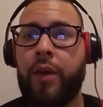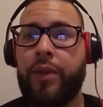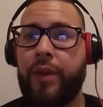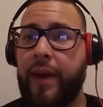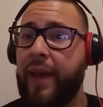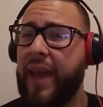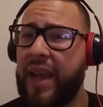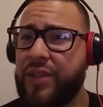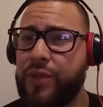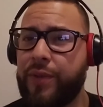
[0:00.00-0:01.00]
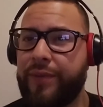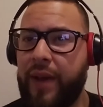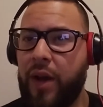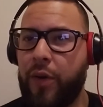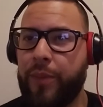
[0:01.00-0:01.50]
The extra
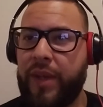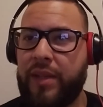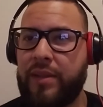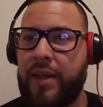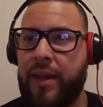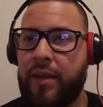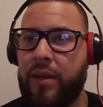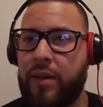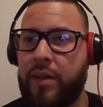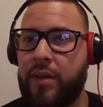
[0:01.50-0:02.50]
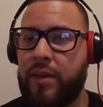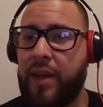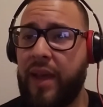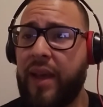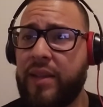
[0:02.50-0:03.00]
vowel means that the
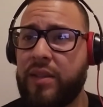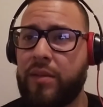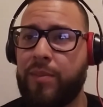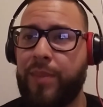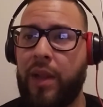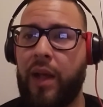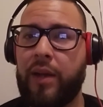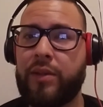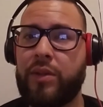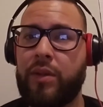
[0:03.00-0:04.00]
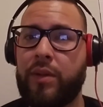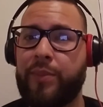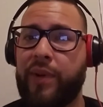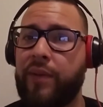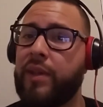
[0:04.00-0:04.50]
S belongs to the
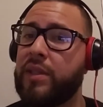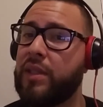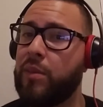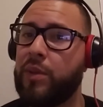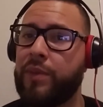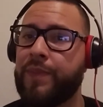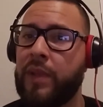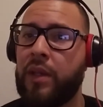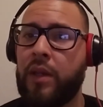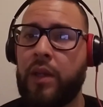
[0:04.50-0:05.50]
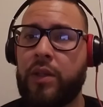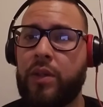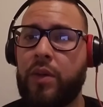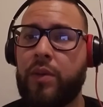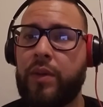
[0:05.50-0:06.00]
previous syllable.
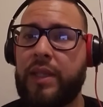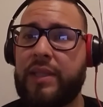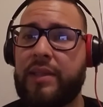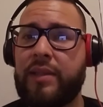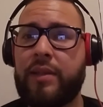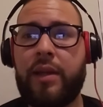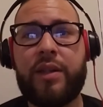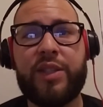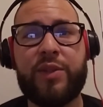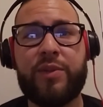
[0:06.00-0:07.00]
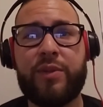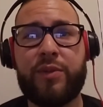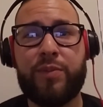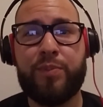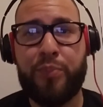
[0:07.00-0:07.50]
So instead of
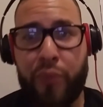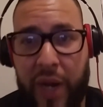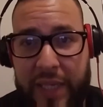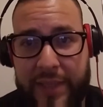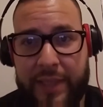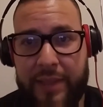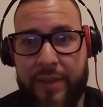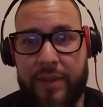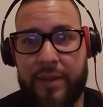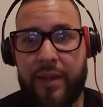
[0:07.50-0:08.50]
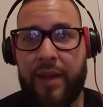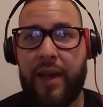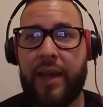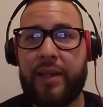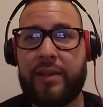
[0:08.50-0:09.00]
sprite
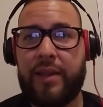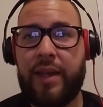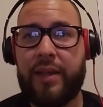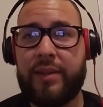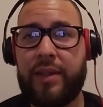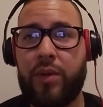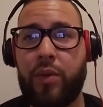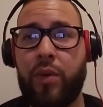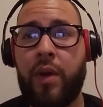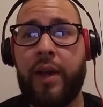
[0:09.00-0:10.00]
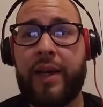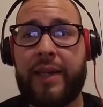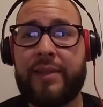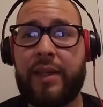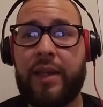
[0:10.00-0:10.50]
as a single
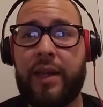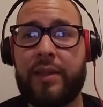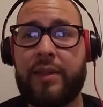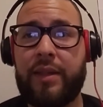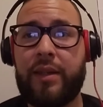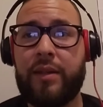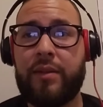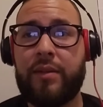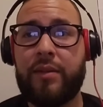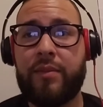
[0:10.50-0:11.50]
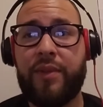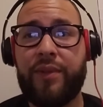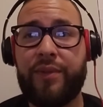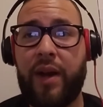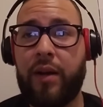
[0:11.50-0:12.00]
consonant, consonant,
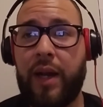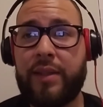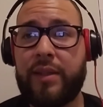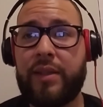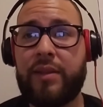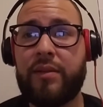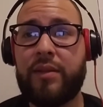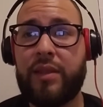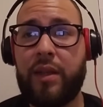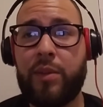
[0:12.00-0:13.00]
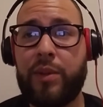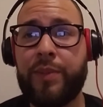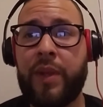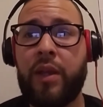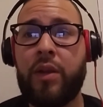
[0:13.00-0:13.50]
vowel, consonant syllable,
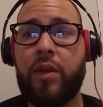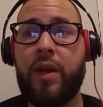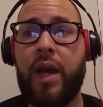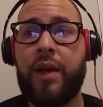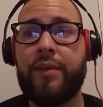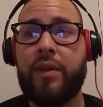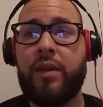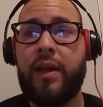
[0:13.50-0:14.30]
you have